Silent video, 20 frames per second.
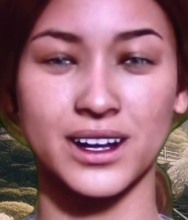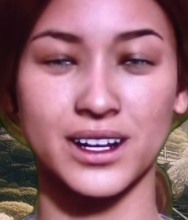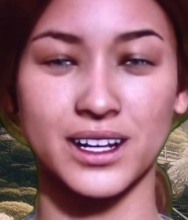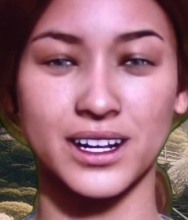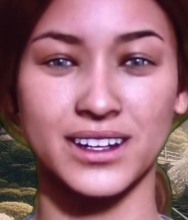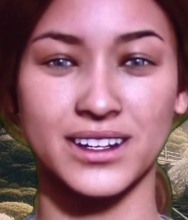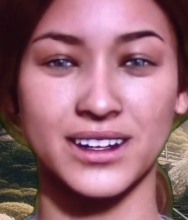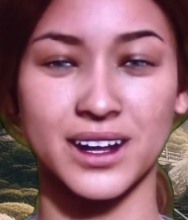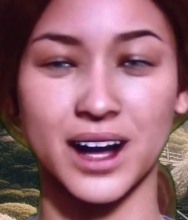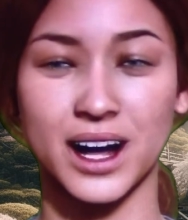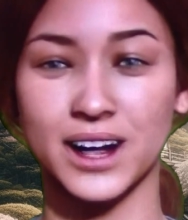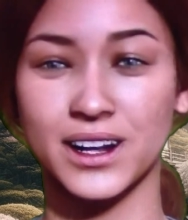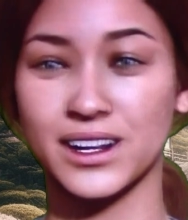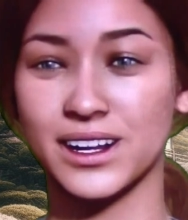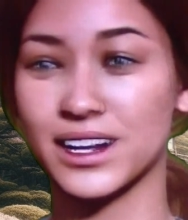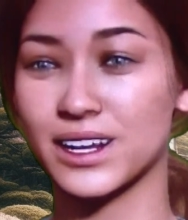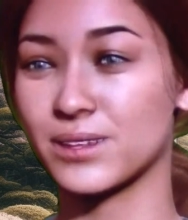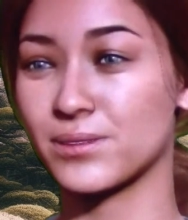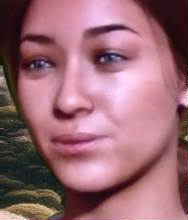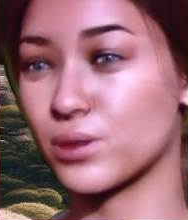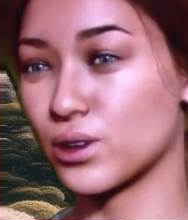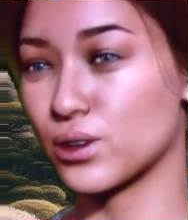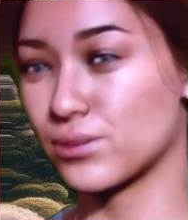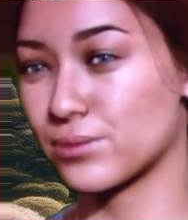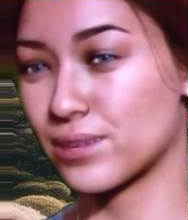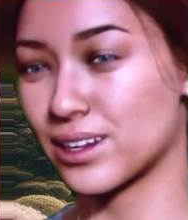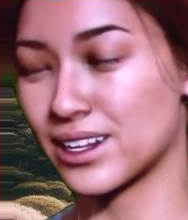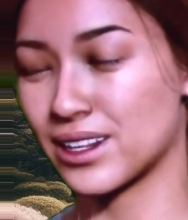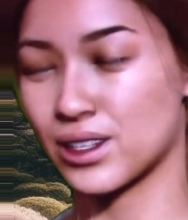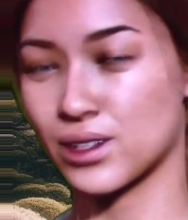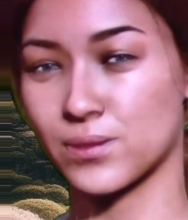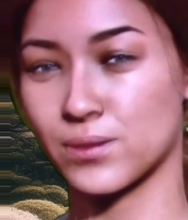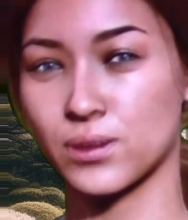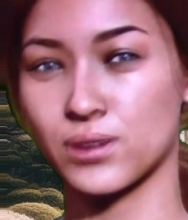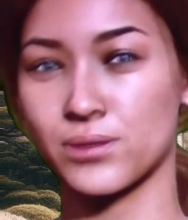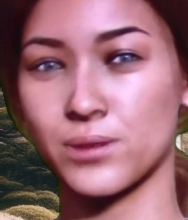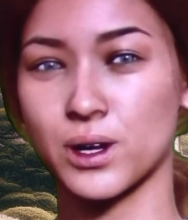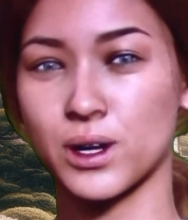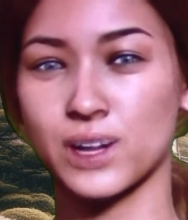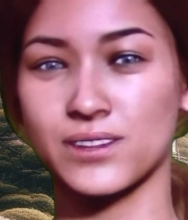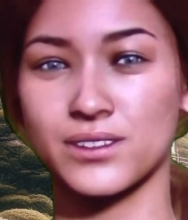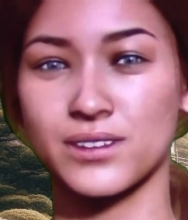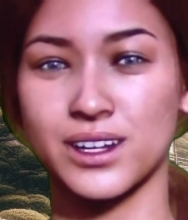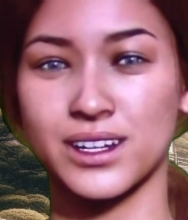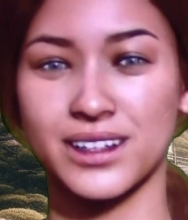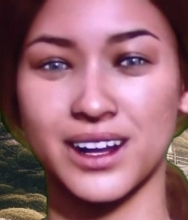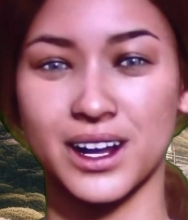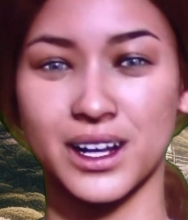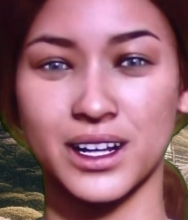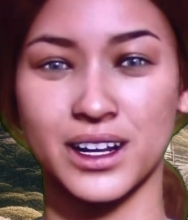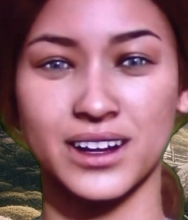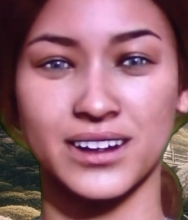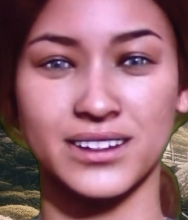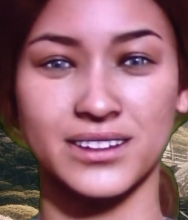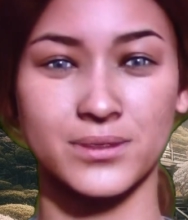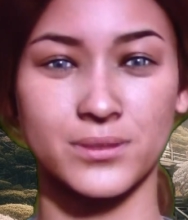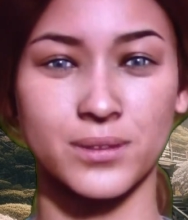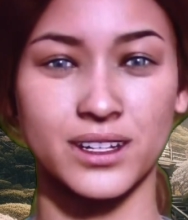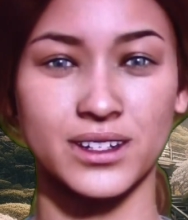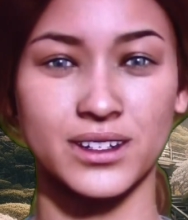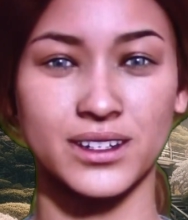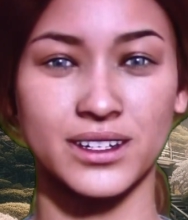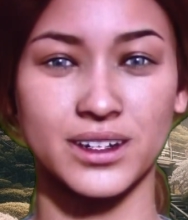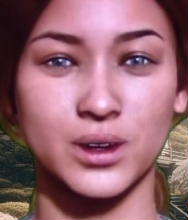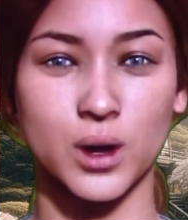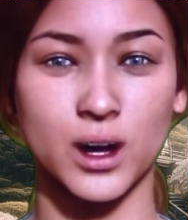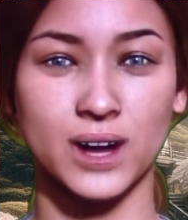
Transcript: exercise and movement to promote physical and mental